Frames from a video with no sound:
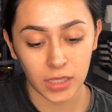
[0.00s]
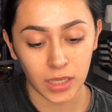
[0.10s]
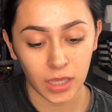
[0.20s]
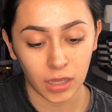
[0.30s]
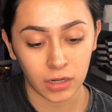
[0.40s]

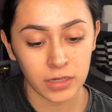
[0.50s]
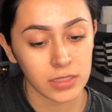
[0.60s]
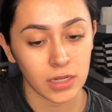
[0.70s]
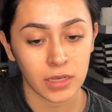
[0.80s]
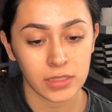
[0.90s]
the
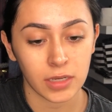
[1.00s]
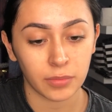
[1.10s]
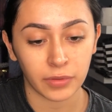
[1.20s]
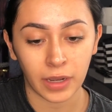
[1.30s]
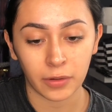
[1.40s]

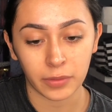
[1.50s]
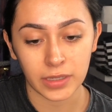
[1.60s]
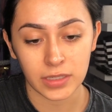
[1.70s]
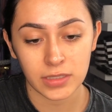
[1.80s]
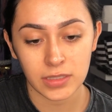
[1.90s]
Anastasia Brow
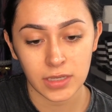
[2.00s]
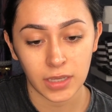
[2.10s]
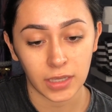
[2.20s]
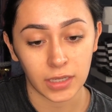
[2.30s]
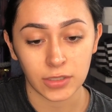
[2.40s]
Wiz
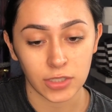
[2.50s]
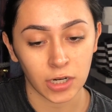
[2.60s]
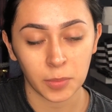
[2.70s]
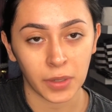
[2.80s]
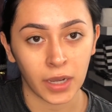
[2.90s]
in
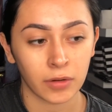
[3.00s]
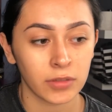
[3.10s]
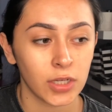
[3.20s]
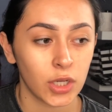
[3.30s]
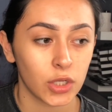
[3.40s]
dark
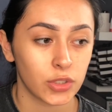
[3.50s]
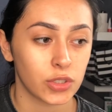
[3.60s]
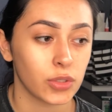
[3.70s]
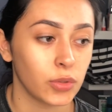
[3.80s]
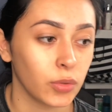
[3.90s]
brown
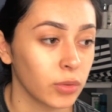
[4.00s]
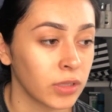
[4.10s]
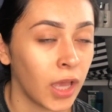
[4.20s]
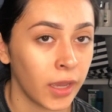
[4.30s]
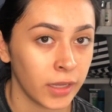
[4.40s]
to
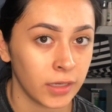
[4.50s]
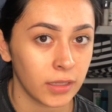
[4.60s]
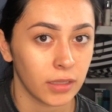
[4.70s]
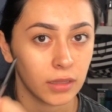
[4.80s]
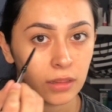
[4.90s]

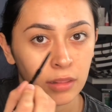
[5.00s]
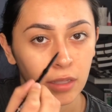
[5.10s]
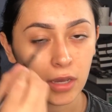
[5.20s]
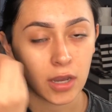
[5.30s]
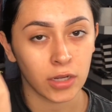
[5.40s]
line
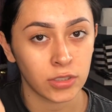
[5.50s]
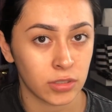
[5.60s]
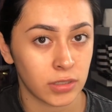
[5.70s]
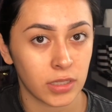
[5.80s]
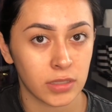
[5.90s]
the
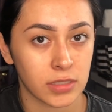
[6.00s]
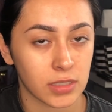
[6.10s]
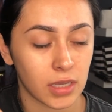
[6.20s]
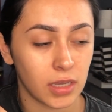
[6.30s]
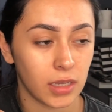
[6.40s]

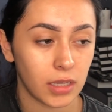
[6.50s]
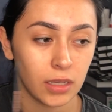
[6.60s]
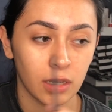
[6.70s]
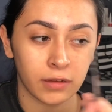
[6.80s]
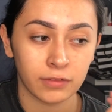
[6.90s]
underneaths
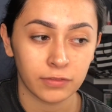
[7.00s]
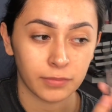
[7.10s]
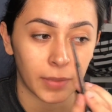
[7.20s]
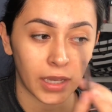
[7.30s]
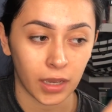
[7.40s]
of
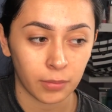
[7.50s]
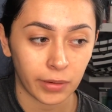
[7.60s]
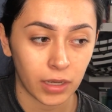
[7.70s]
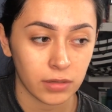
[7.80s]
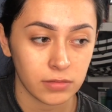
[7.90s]
my
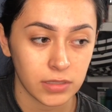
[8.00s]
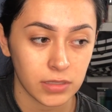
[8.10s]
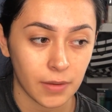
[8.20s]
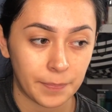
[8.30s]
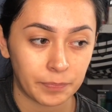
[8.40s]

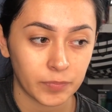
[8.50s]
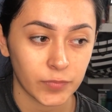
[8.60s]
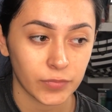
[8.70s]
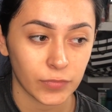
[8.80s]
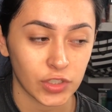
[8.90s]
eyebrows,
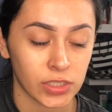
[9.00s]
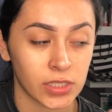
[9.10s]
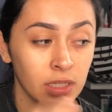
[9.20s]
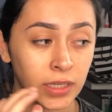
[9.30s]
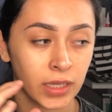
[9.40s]

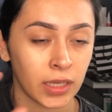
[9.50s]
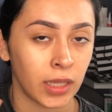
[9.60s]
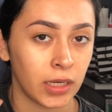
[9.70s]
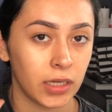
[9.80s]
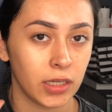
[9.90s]
just to like
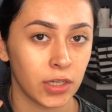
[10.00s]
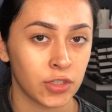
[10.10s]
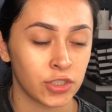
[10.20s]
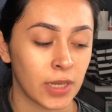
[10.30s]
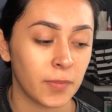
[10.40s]
get a
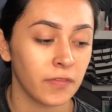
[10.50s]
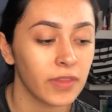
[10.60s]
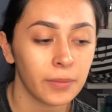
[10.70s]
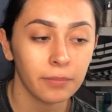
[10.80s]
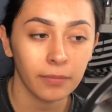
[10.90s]
shape of
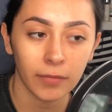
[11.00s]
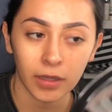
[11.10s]
them.